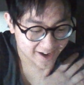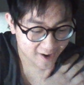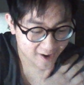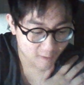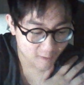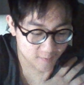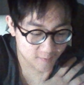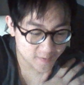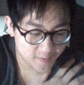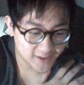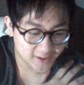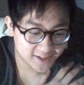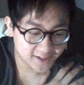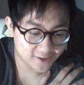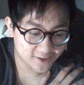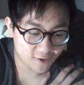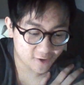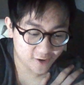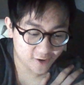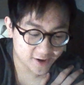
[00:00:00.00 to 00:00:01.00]

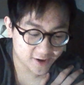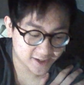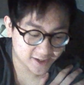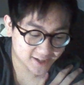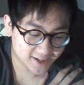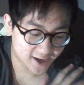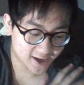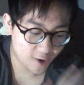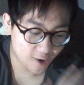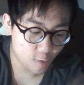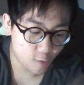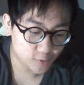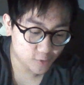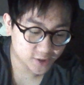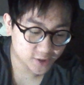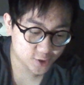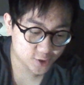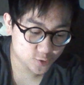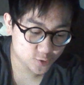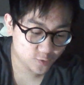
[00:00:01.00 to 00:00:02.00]
complimented Conor in a
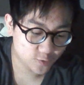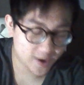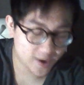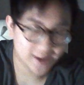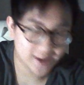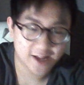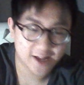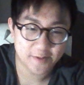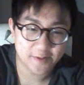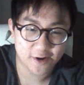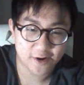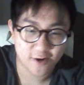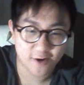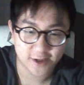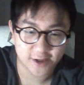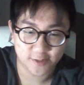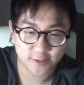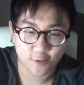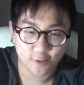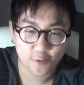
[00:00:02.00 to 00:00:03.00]
homosexual way. That'd be
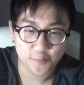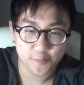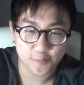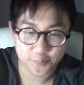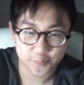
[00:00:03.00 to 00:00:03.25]
crazy, bro.